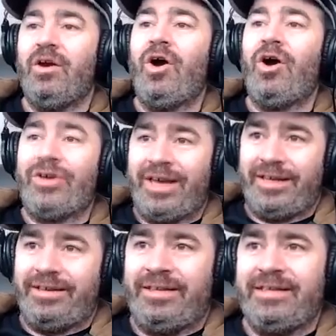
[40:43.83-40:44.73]

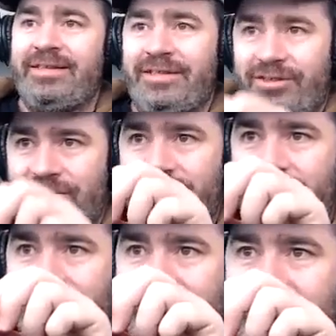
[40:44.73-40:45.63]
okay, this is just
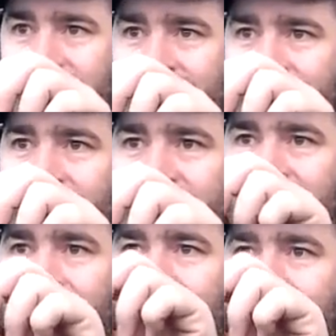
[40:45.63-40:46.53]
it's
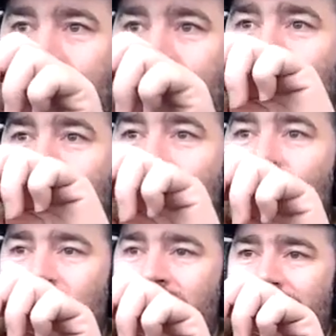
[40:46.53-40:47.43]
like a straw
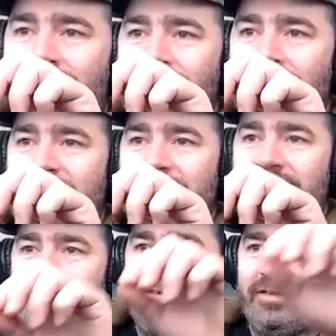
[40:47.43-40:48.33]
for me
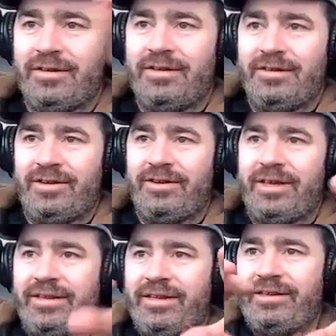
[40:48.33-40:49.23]
that's said,
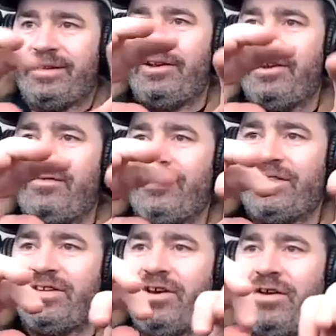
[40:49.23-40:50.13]
okay, enough is
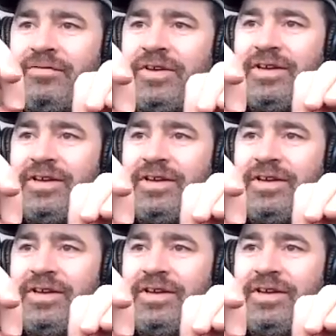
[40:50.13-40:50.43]
enough.